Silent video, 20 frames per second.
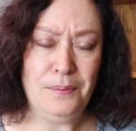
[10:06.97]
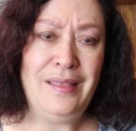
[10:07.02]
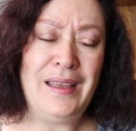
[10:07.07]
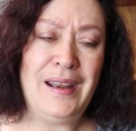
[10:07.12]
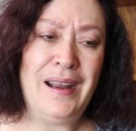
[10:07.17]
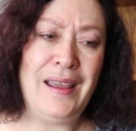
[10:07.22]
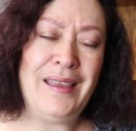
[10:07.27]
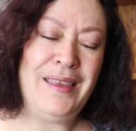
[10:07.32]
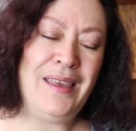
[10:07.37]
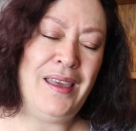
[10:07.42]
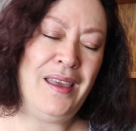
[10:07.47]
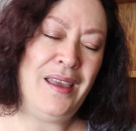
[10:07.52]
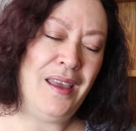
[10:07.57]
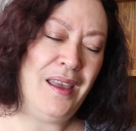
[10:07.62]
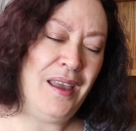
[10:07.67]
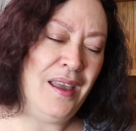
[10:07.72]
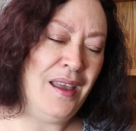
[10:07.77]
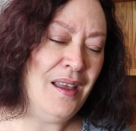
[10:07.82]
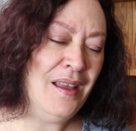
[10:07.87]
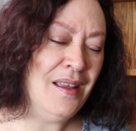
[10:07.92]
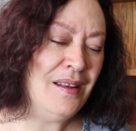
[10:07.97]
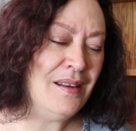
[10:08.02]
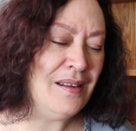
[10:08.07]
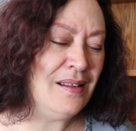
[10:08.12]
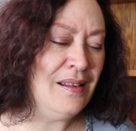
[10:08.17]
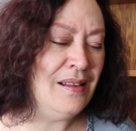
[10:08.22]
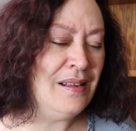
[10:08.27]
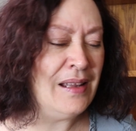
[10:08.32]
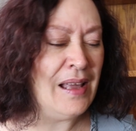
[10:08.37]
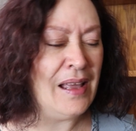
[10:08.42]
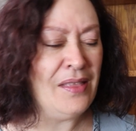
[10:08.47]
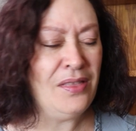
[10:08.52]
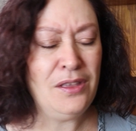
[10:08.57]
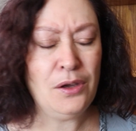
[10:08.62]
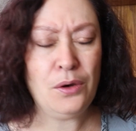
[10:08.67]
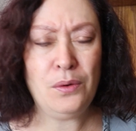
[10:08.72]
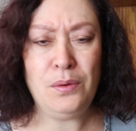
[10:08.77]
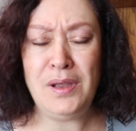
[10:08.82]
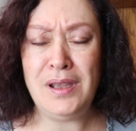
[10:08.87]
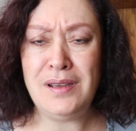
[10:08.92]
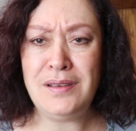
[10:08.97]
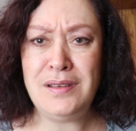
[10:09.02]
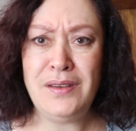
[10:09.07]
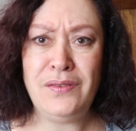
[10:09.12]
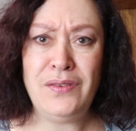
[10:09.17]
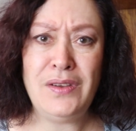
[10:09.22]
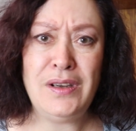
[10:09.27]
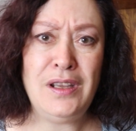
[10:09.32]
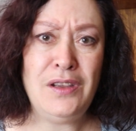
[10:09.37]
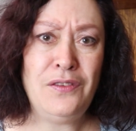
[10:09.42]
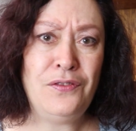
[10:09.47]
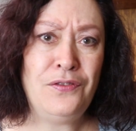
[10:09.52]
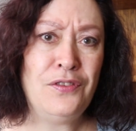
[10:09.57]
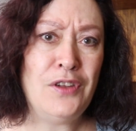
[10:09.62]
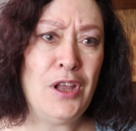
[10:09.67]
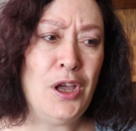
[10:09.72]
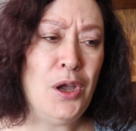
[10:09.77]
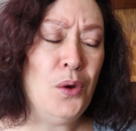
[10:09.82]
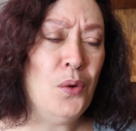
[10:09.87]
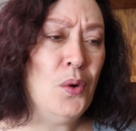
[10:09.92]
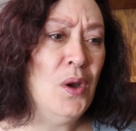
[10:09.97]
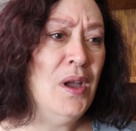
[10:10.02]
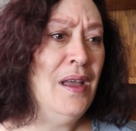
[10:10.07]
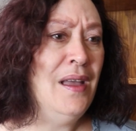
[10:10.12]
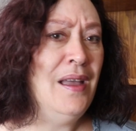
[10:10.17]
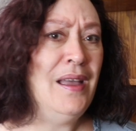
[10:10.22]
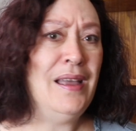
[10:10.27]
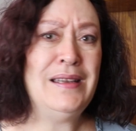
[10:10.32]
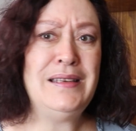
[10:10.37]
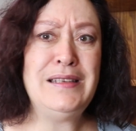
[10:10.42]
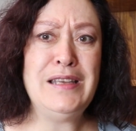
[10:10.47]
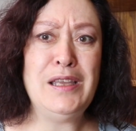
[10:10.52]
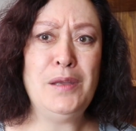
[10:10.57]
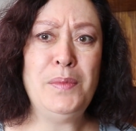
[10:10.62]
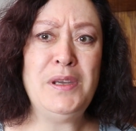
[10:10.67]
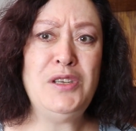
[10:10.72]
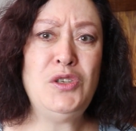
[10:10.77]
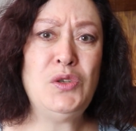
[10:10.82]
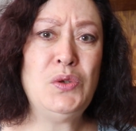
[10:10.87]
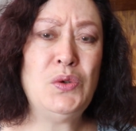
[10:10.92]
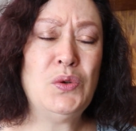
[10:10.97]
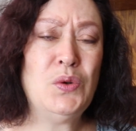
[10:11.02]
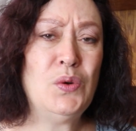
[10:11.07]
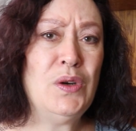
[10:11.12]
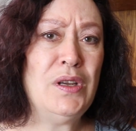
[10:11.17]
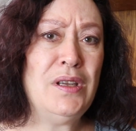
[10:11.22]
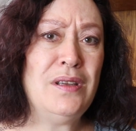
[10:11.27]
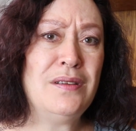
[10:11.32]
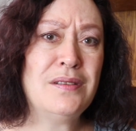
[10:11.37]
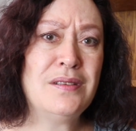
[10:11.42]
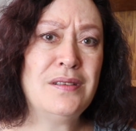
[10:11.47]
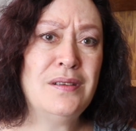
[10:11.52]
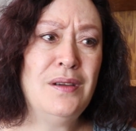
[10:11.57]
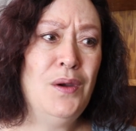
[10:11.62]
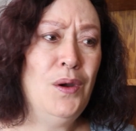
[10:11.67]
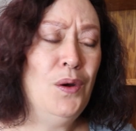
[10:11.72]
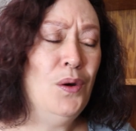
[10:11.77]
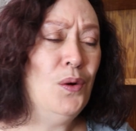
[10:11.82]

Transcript: That I can't let the creativity flow and tell my stories